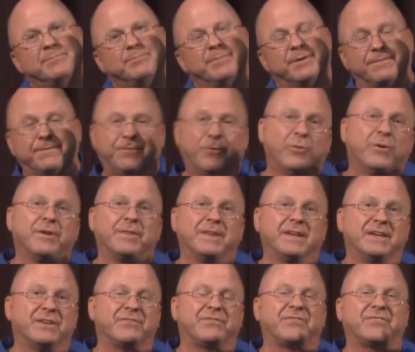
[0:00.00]
before
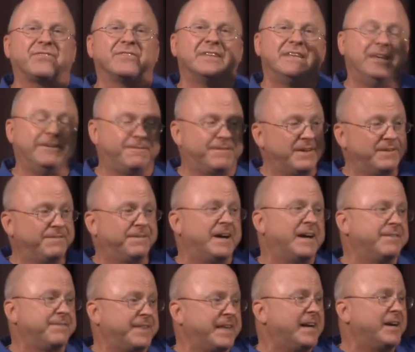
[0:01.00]
this, he fed
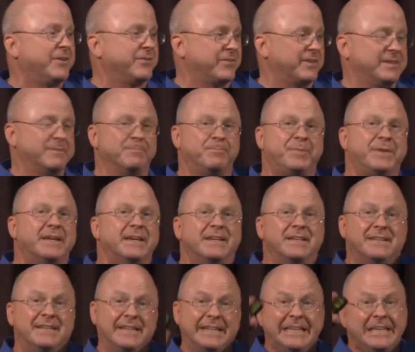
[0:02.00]
5,000.
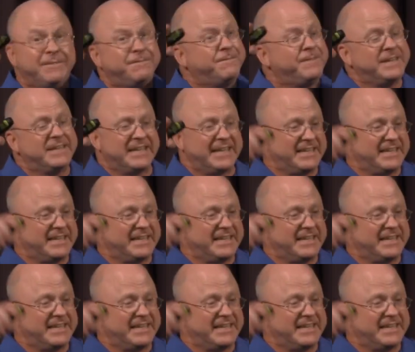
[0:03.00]
Did he feed